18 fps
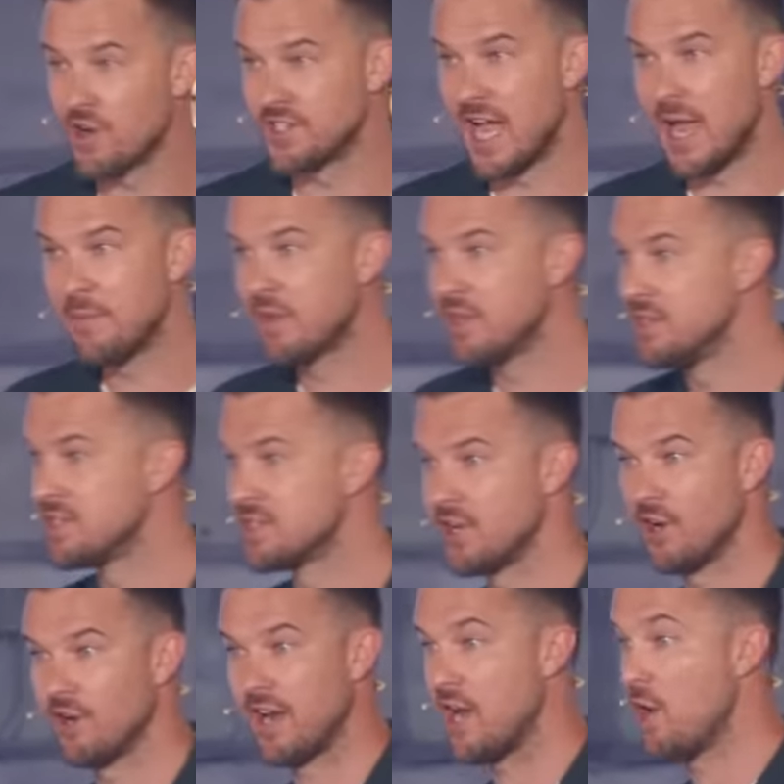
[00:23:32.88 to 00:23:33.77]
as I'm
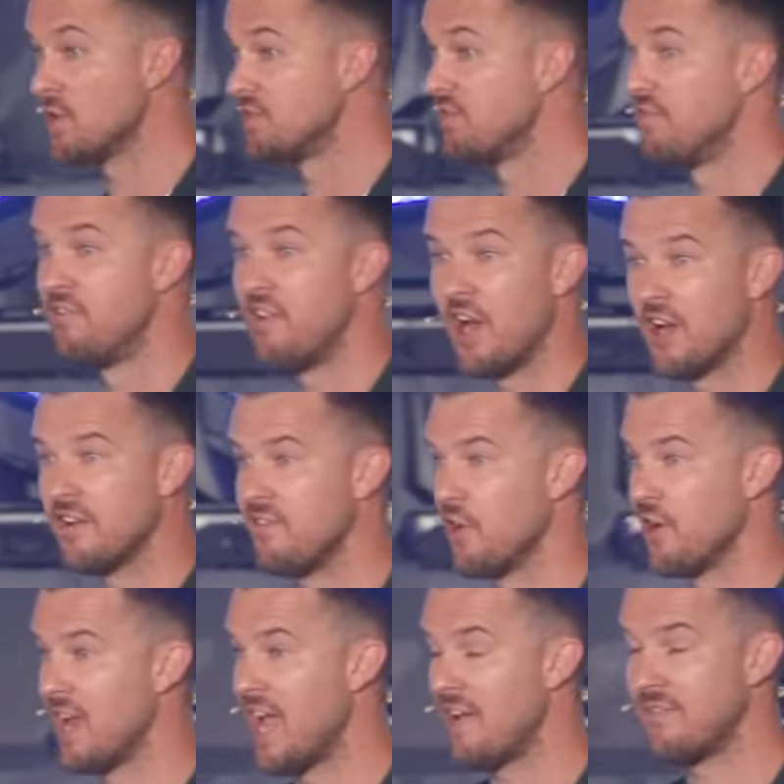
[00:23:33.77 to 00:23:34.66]
concerned, I know it's very,
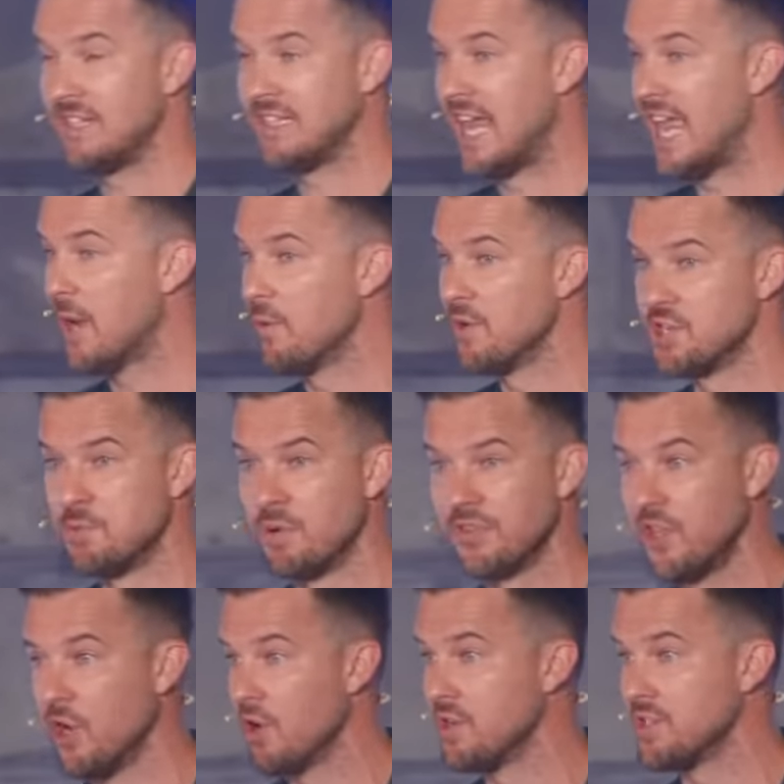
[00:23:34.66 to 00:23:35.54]
very heavy language,
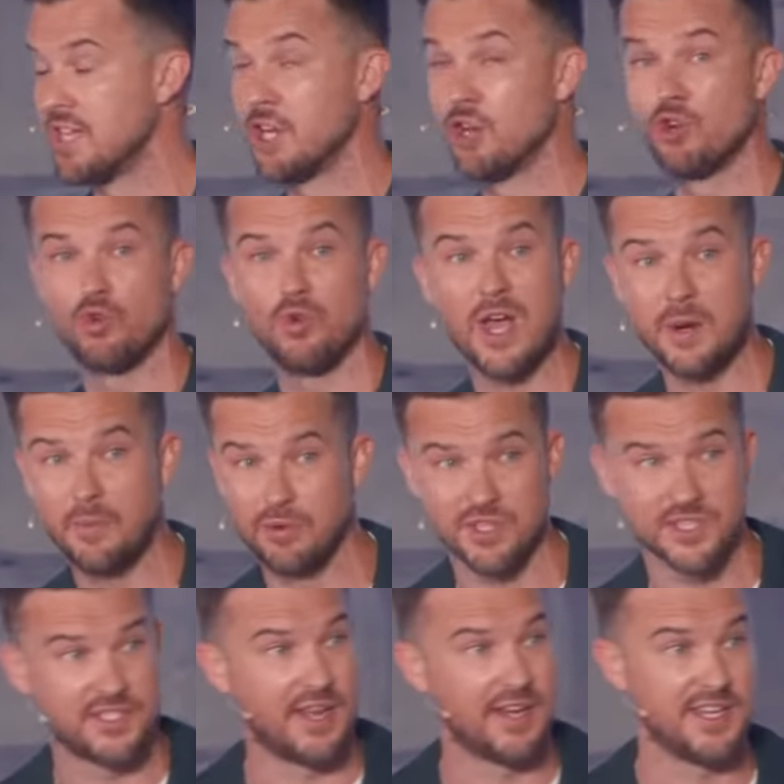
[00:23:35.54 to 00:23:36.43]
but there is
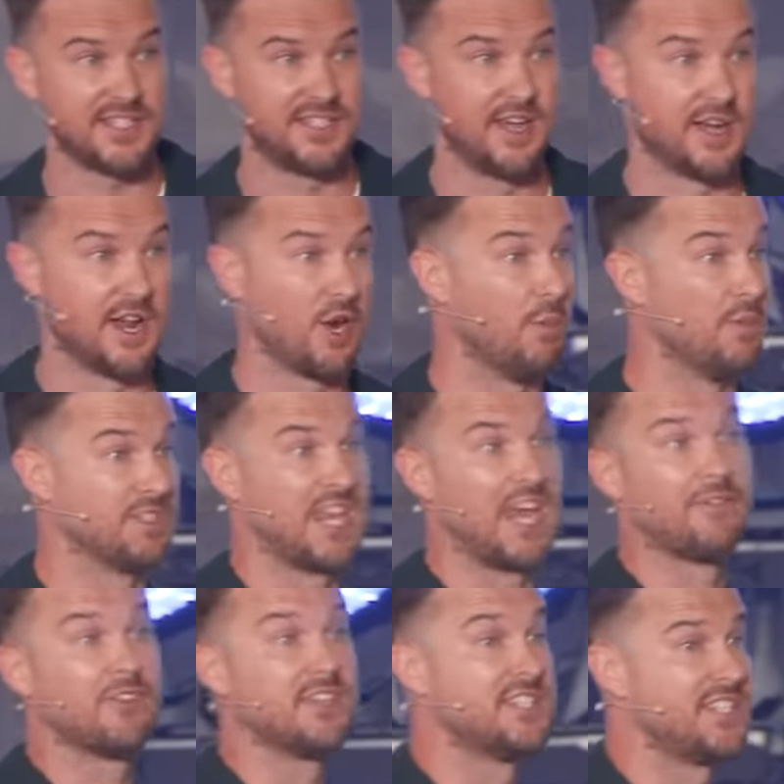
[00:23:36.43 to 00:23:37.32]
incredible studies done on
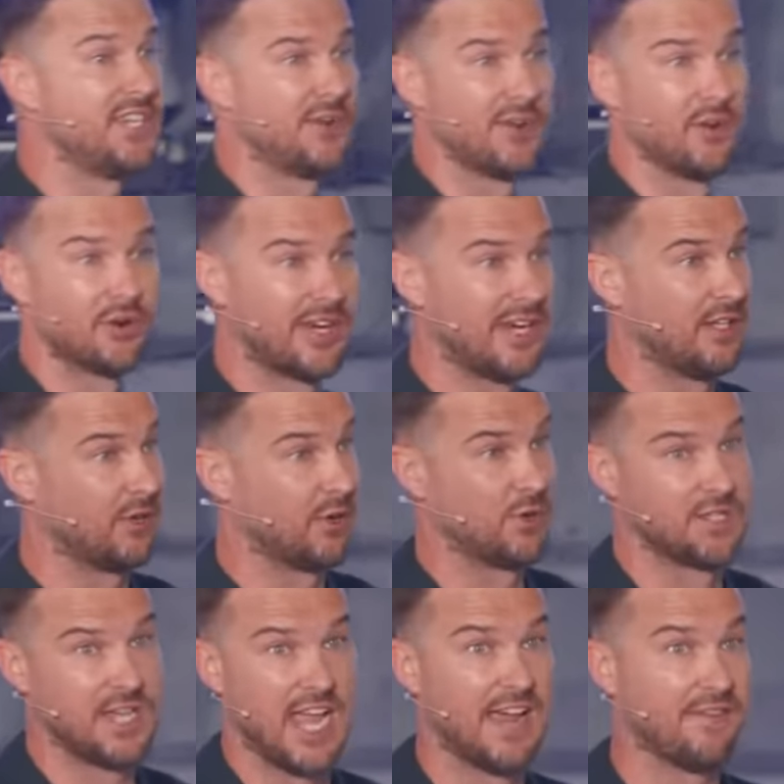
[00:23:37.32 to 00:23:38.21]
almost every serial killer
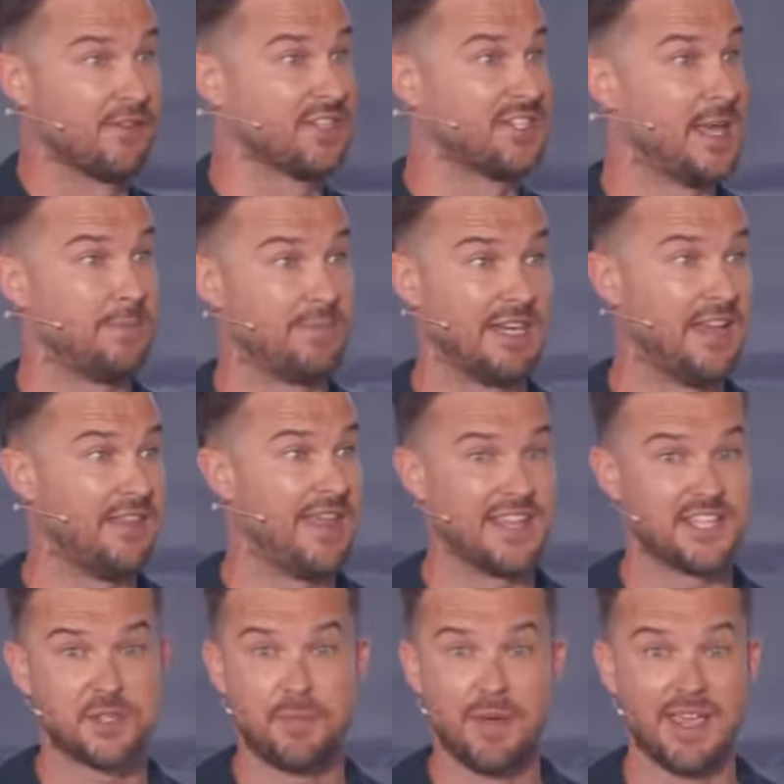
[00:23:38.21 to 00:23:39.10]
who's ever stepped into
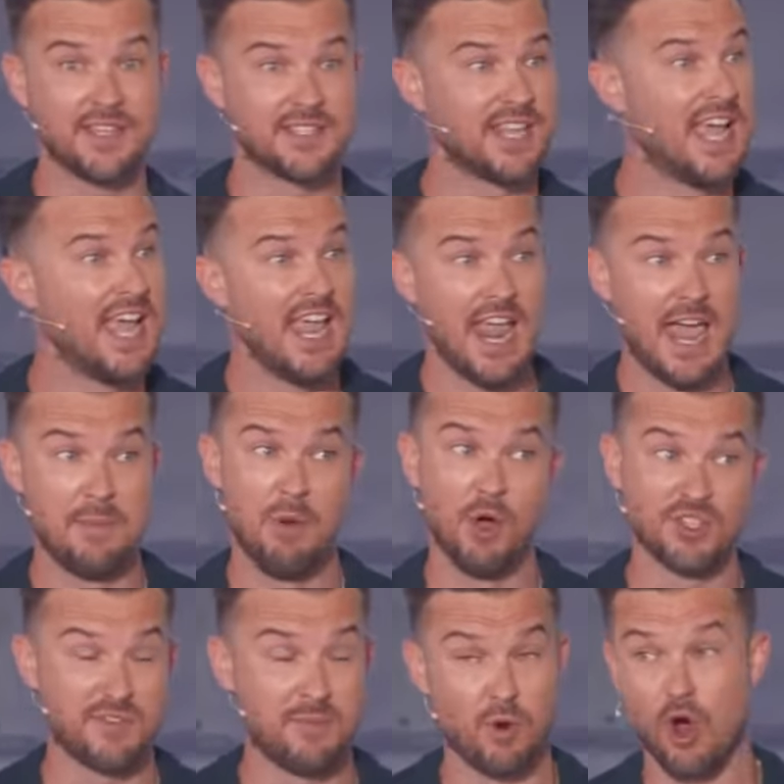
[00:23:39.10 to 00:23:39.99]
that space. And
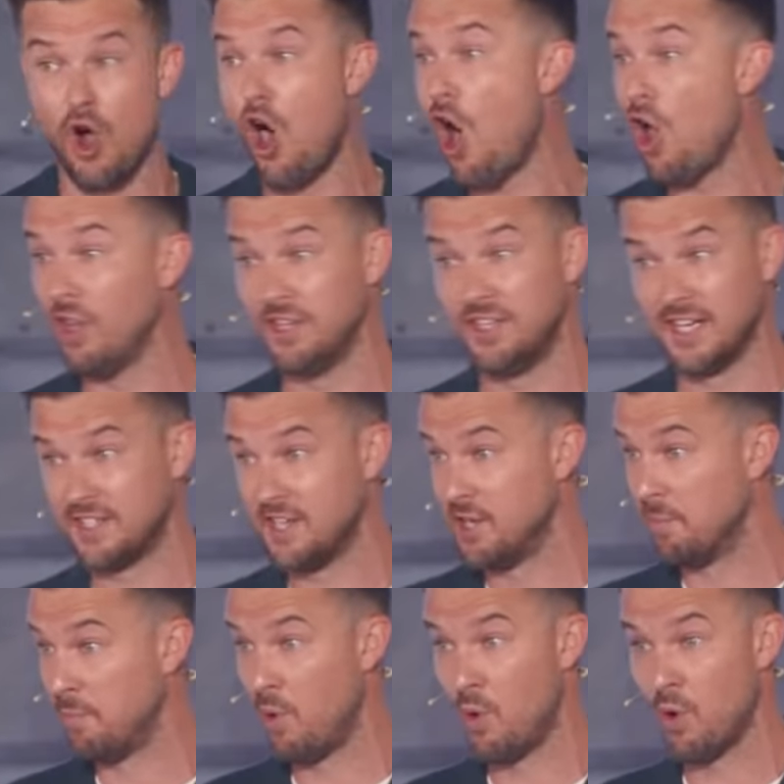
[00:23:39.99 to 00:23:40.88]
most of them are all addicted
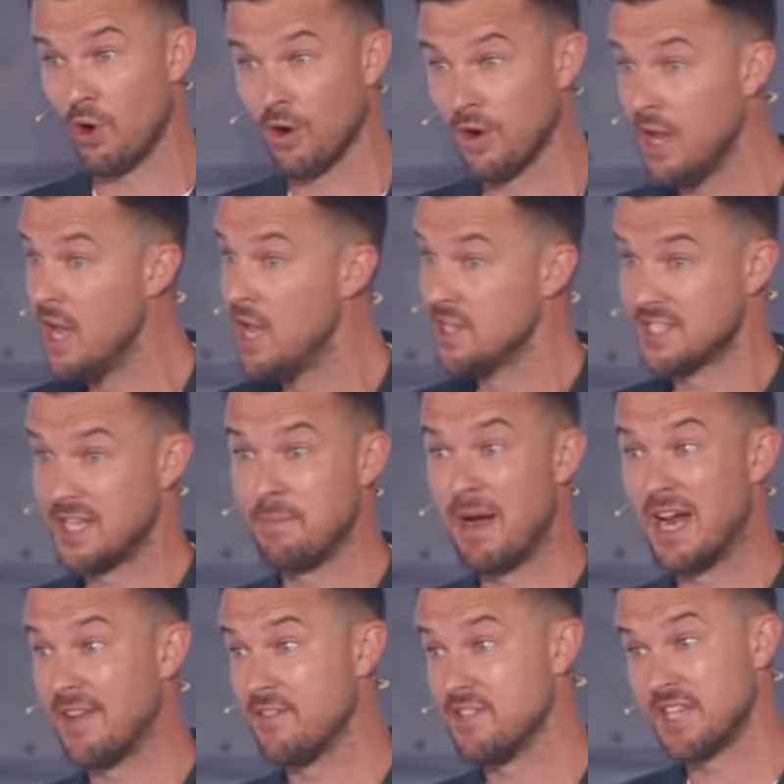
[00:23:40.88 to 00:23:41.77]
to porn. Some
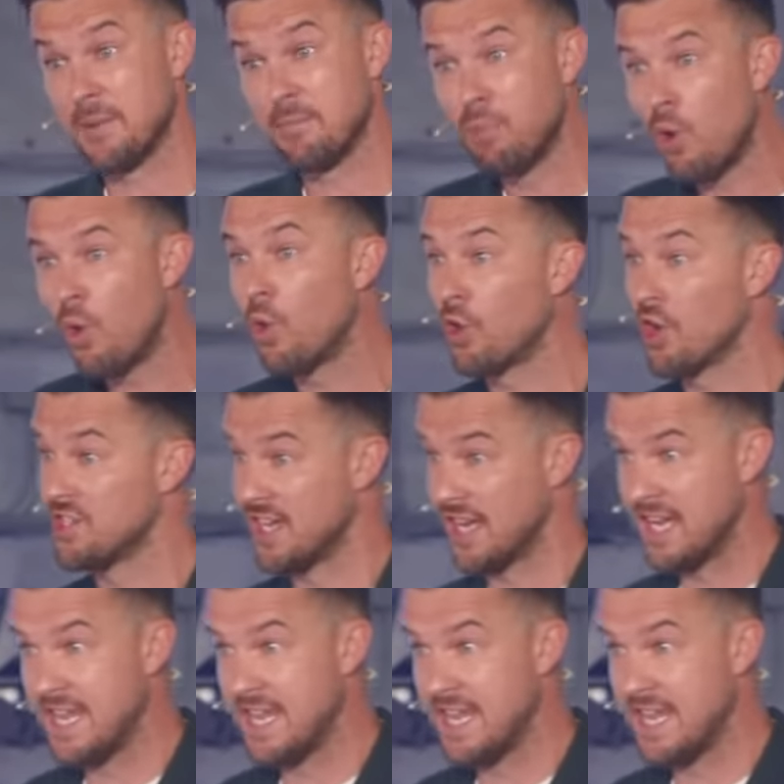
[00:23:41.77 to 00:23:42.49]
might even say porn is a